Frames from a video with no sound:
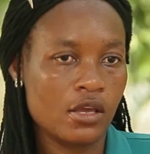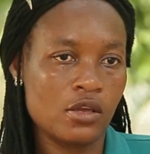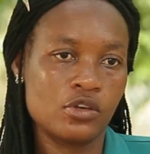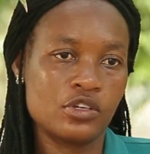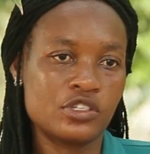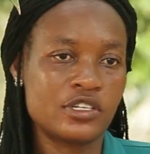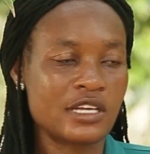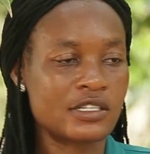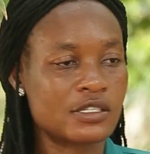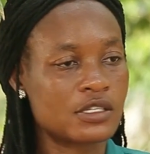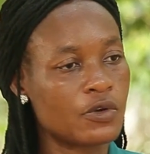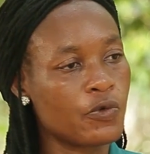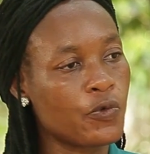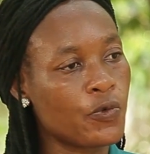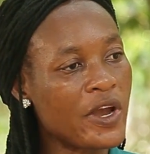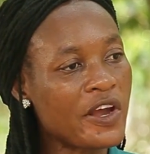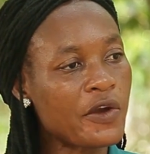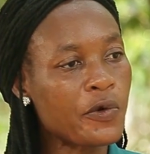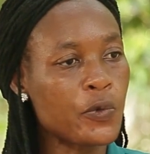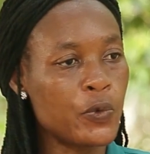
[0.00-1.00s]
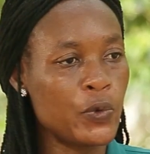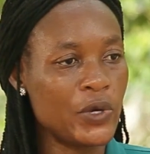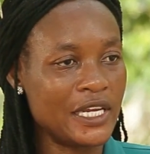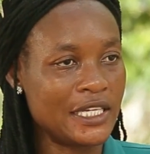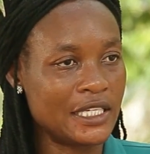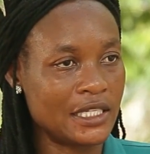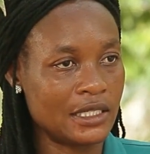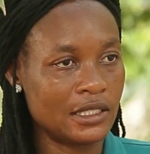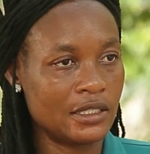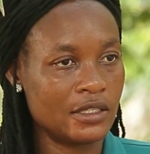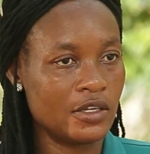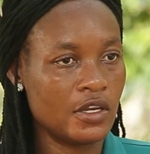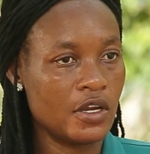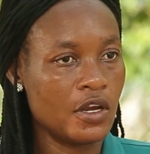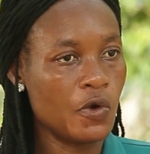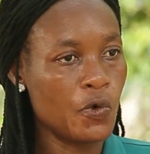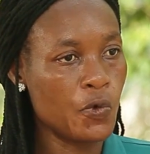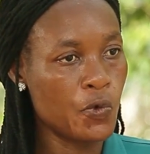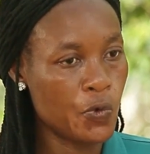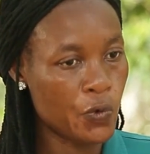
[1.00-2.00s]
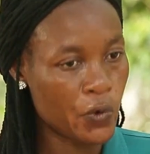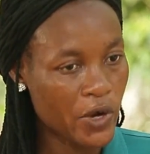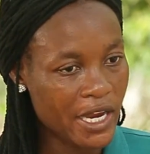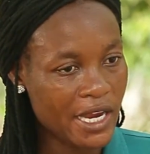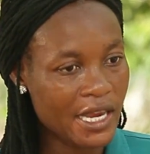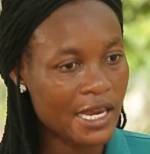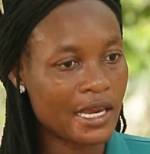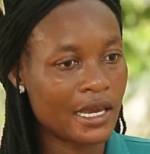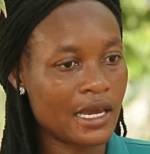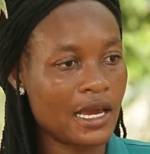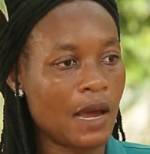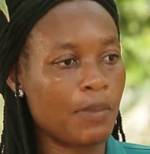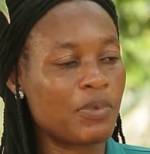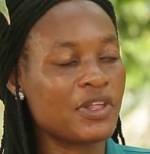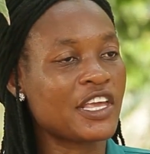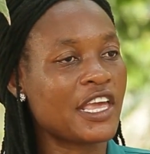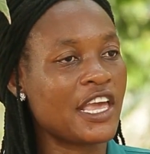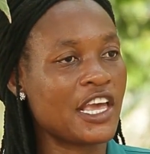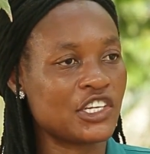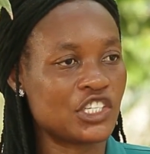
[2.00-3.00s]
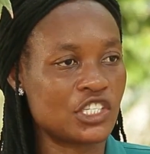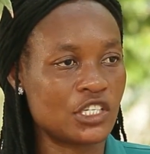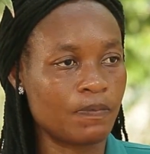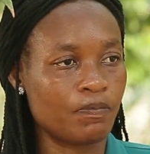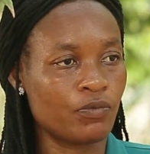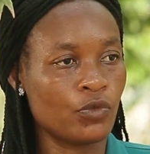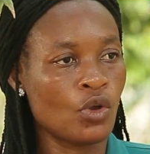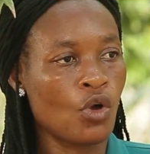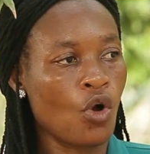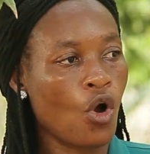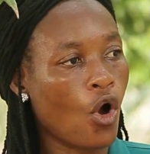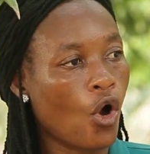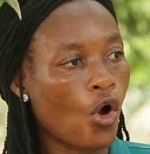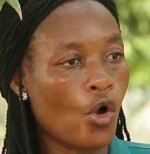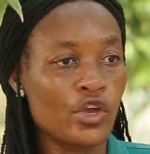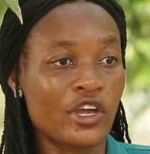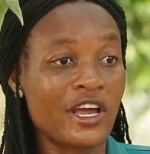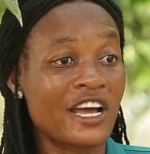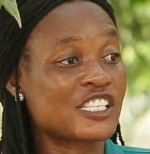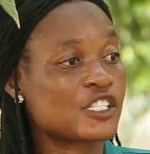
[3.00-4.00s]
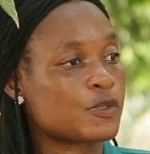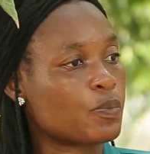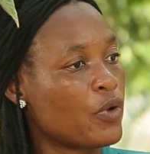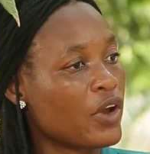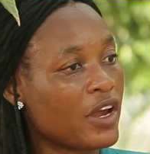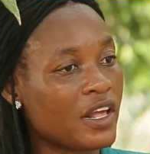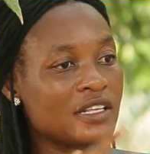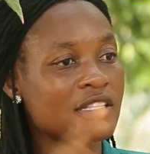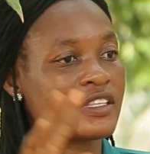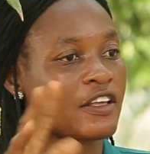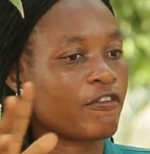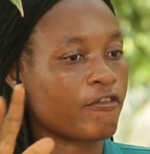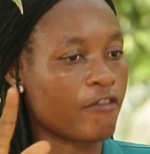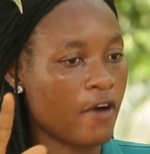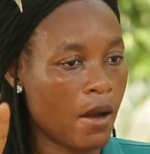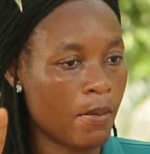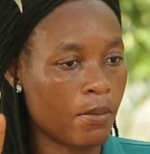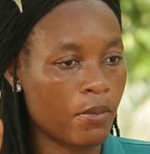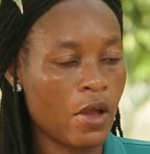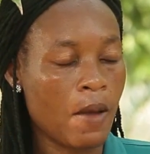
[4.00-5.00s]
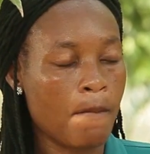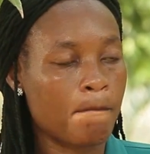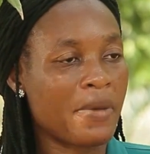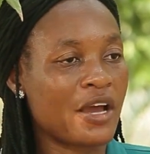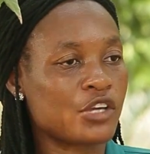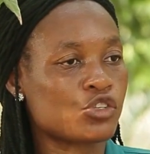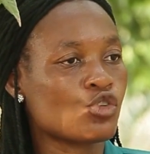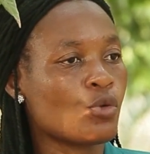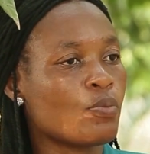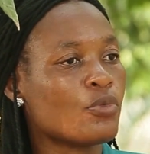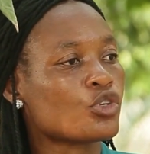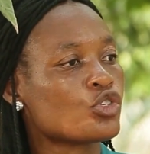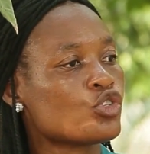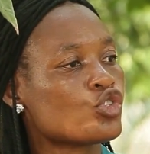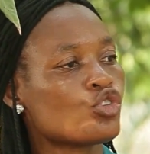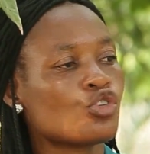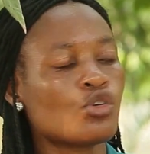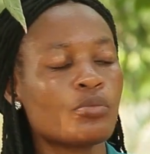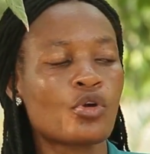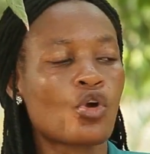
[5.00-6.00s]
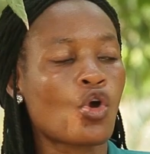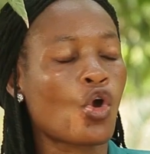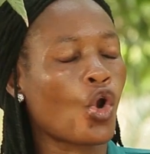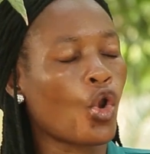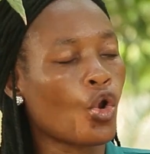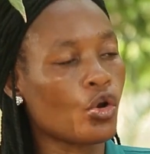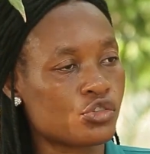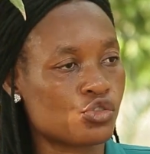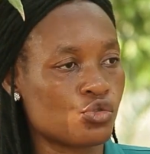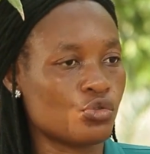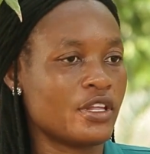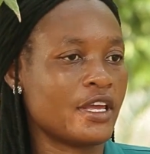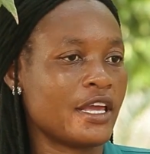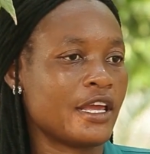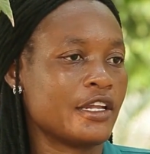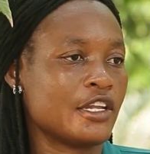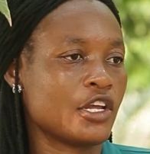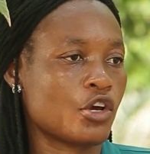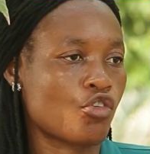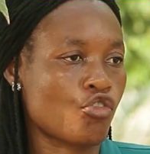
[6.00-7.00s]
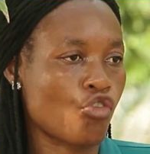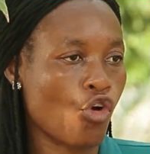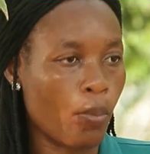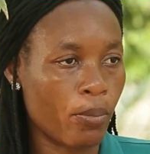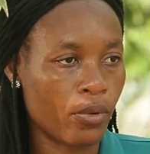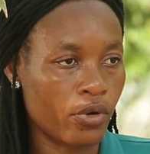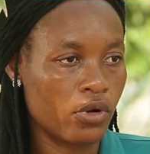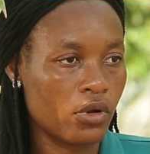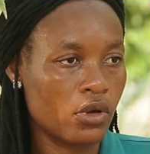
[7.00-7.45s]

you just ring weeding mm ring application or you can sprinkle in the farm but it shouldn't be, it shouldn't be close to the, the crop